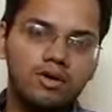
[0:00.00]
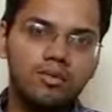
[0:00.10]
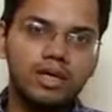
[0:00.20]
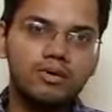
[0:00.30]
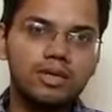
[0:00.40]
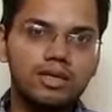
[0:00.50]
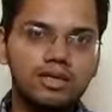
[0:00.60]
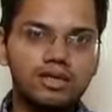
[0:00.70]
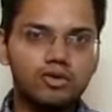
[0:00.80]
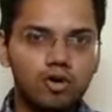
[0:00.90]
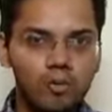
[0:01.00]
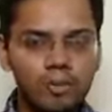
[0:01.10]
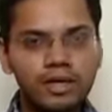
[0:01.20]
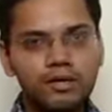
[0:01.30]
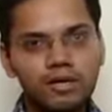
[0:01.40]
or particular
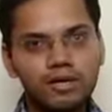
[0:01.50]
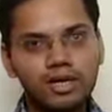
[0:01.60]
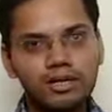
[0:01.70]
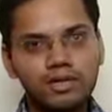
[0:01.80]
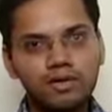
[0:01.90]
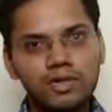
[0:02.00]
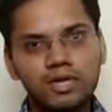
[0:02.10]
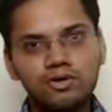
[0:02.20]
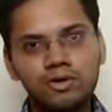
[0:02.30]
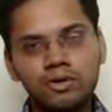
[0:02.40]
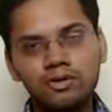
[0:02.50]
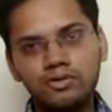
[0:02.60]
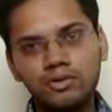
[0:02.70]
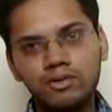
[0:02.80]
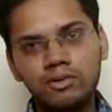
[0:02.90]
topic or anything of that sort.
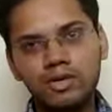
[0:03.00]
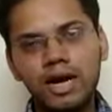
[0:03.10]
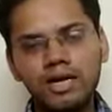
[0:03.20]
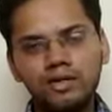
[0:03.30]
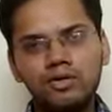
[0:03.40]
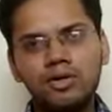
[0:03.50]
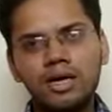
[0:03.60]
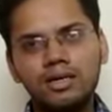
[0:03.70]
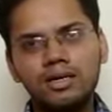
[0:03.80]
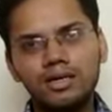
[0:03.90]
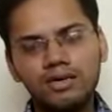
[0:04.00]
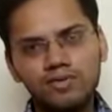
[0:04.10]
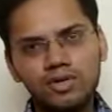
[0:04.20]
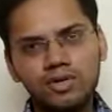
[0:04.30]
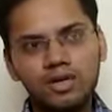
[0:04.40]
So they would guide you and
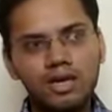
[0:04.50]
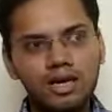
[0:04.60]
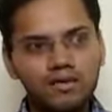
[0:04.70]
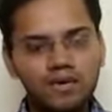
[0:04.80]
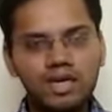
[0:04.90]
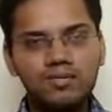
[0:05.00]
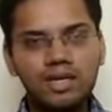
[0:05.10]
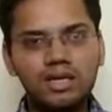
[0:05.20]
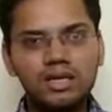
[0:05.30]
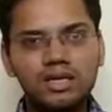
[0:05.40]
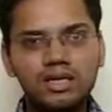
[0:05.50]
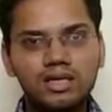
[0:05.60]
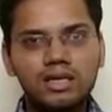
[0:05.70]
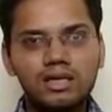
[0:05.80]
give you a very